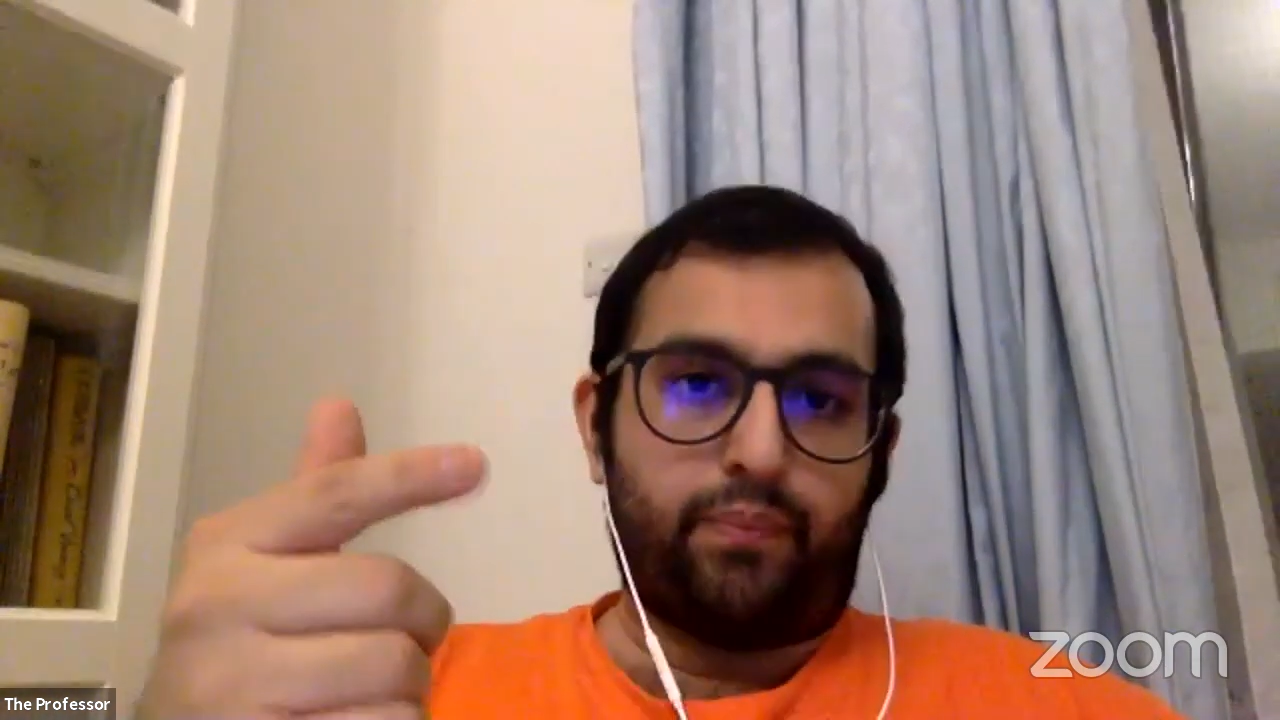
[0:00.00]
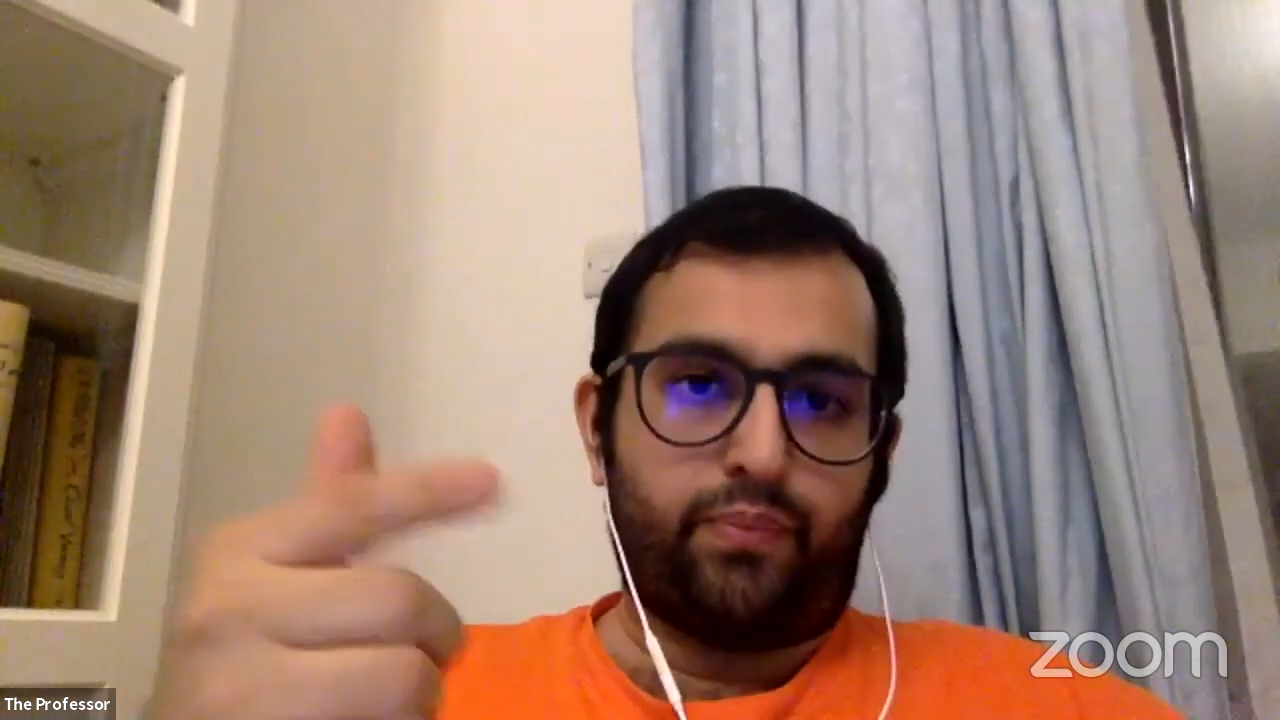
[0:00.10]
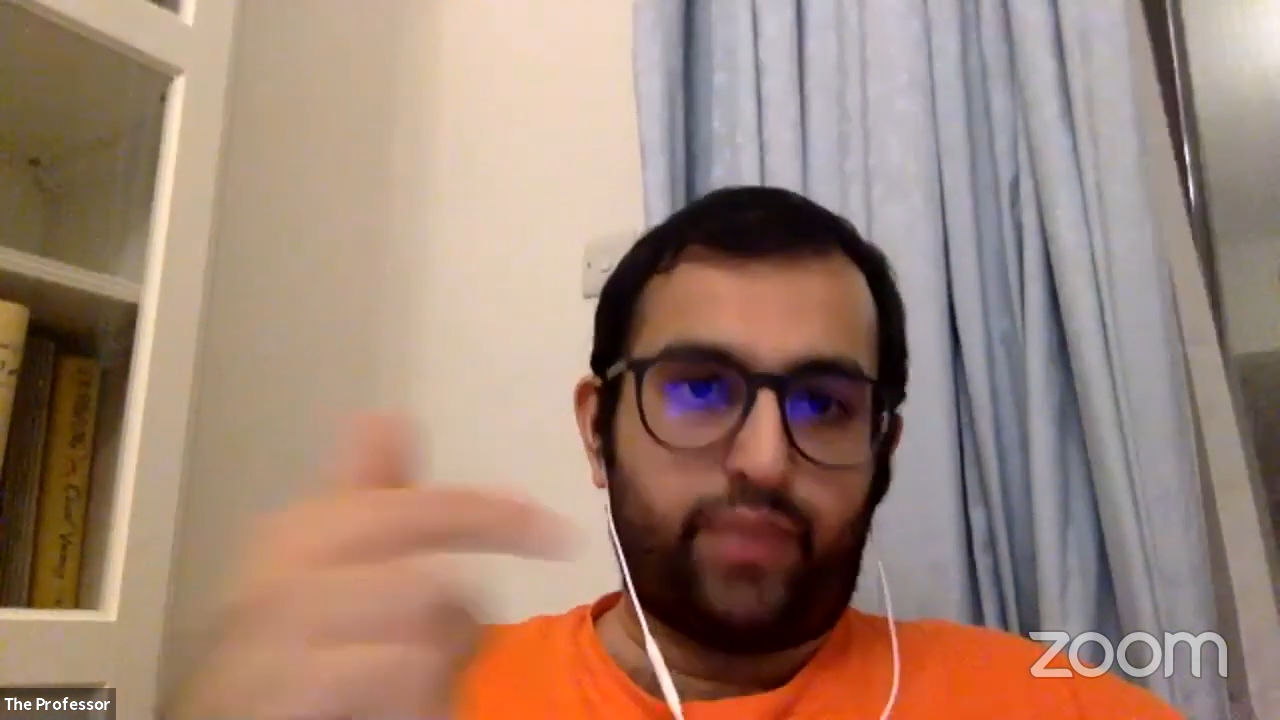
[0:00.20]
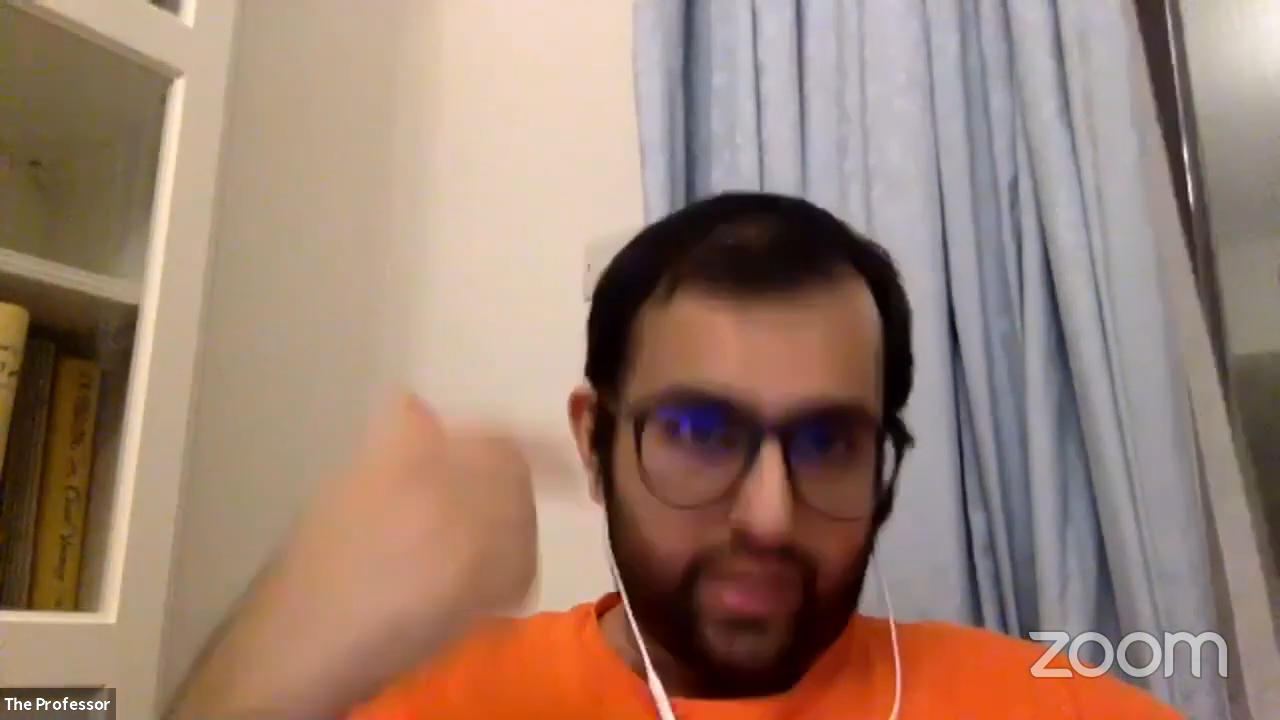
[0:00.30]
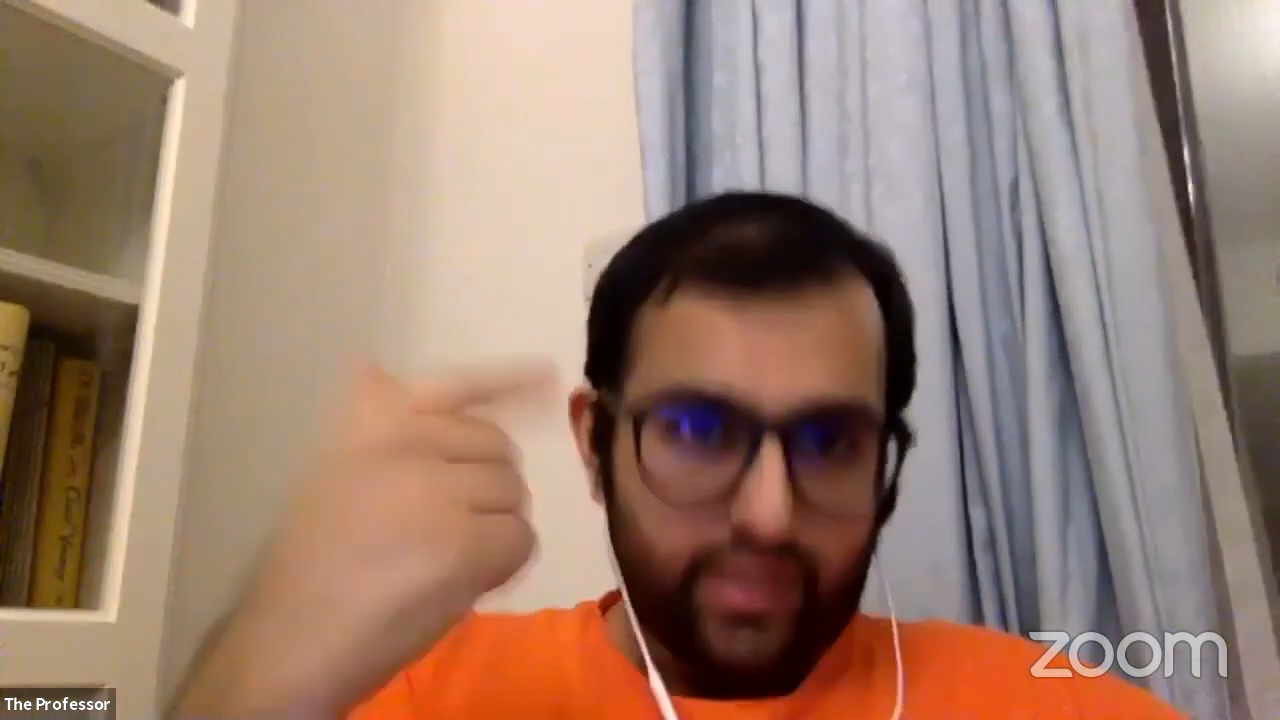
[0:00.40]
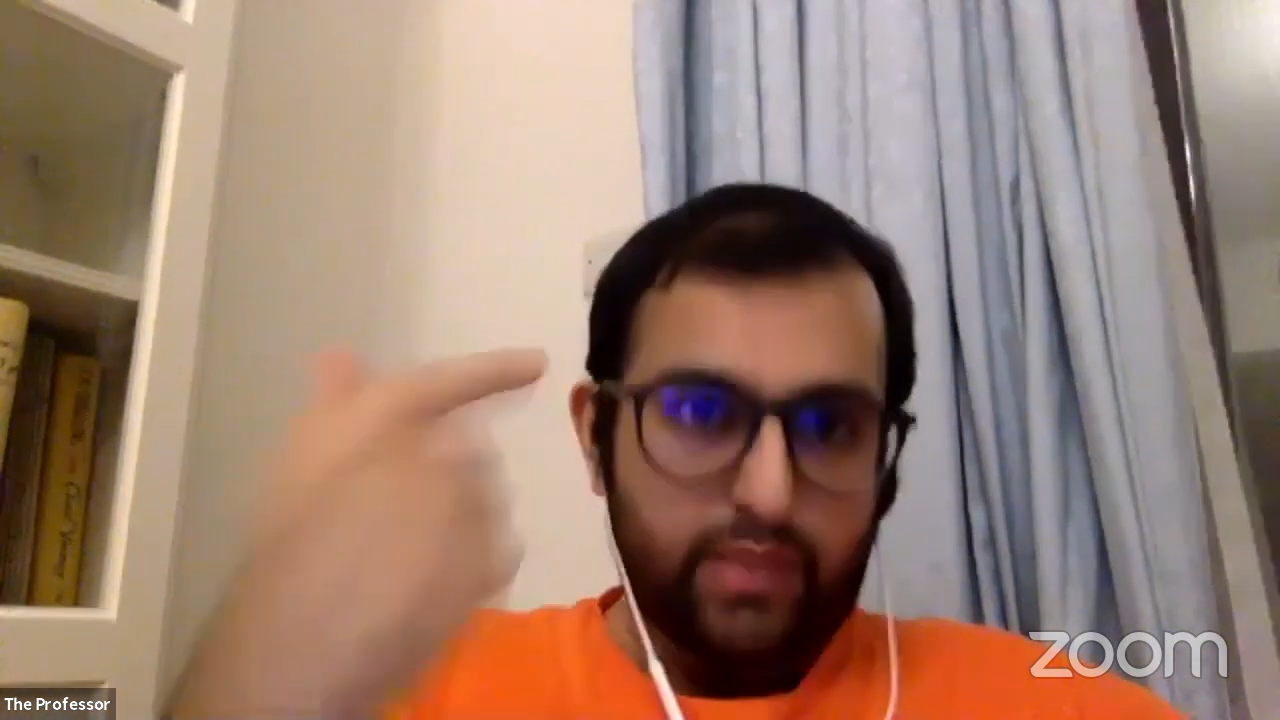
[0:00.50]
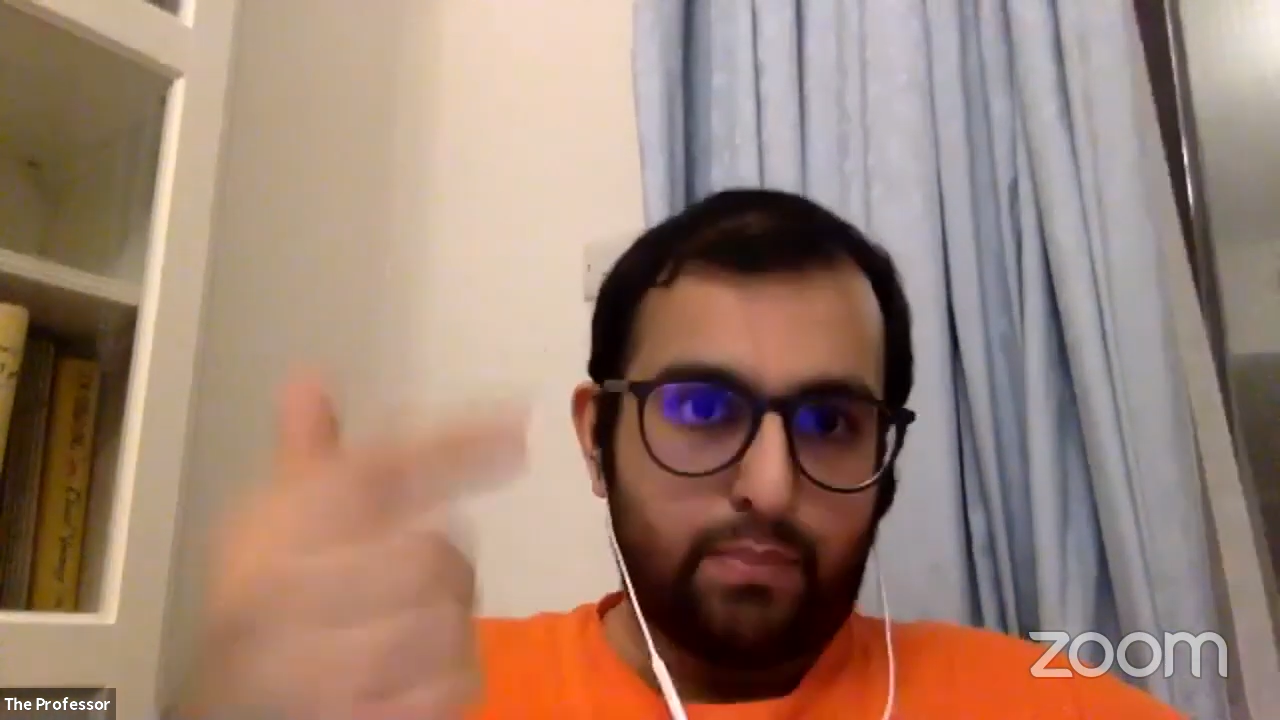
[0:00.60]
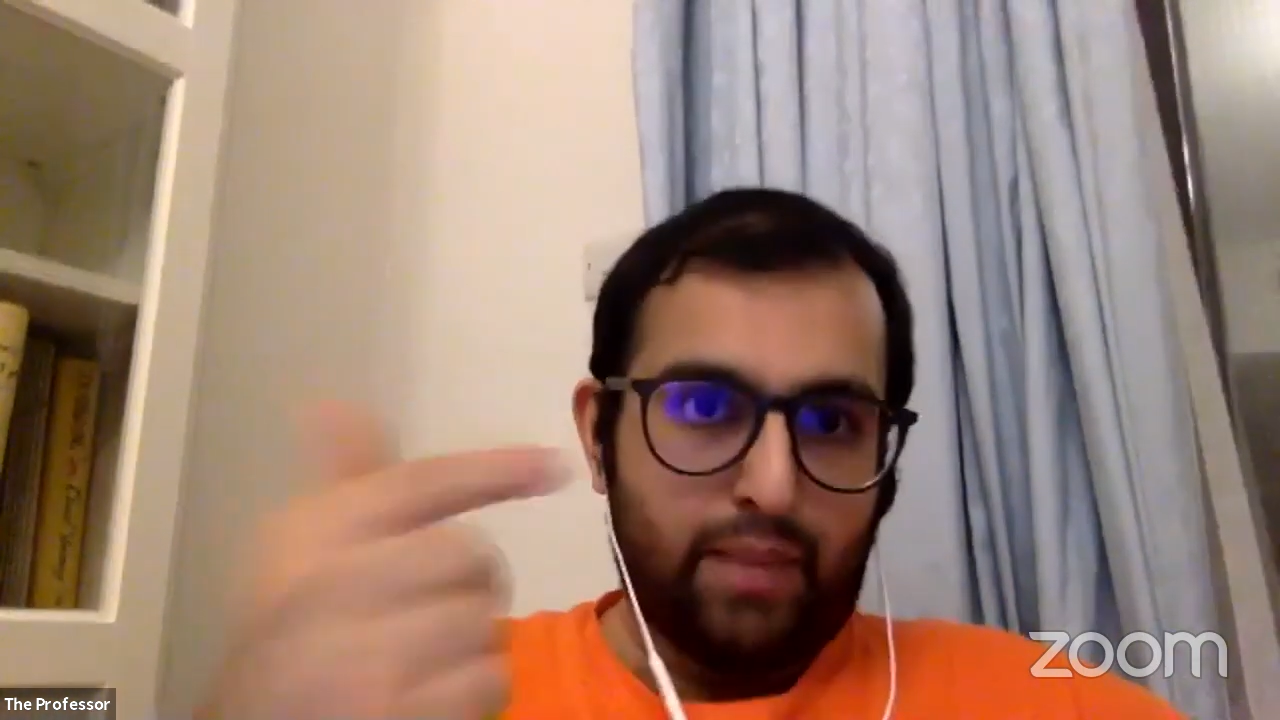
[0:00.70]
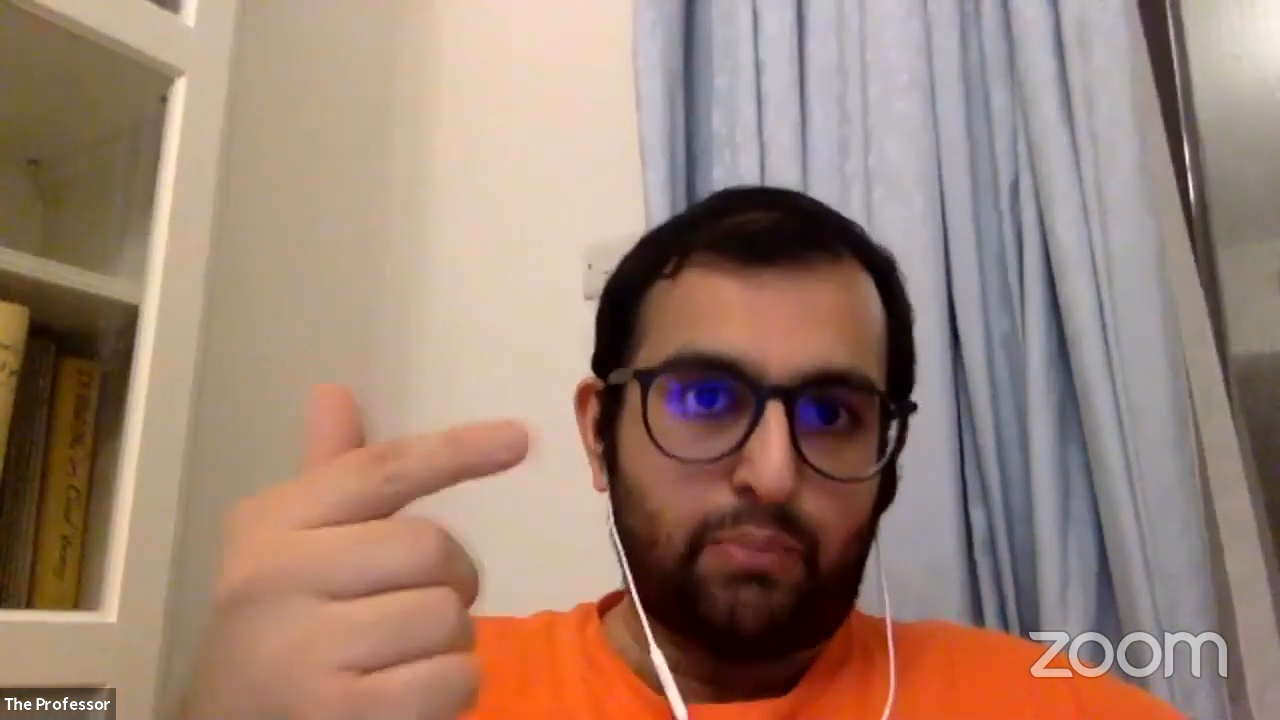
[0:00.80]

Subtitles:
This is the main